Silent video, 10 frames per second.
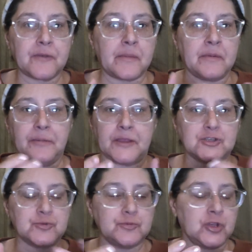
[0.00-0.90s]
from it
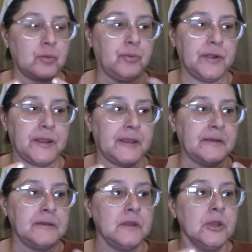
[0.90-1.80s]
by, you know, putting
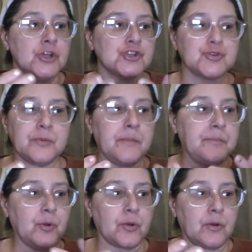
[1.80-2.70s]
in
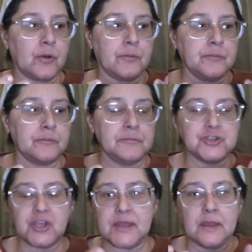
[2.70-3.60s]
shrimp or
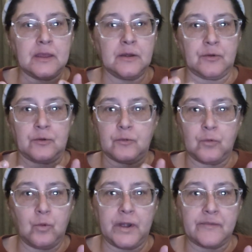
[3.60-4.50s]
chicken or
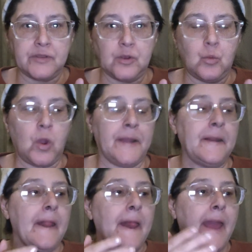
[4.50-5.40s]
whatever you want,
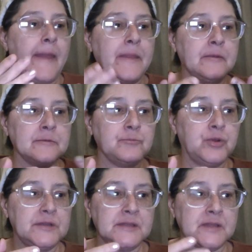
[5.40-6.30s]
and then
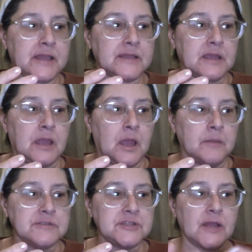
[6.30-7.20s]
put in like
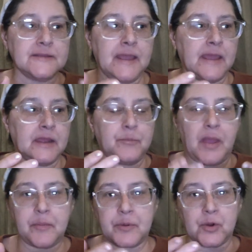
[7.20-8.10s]
sauteed
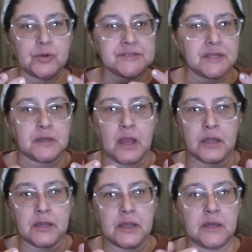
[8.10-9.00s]
peppers and
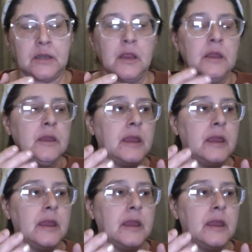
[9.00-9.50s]
onion,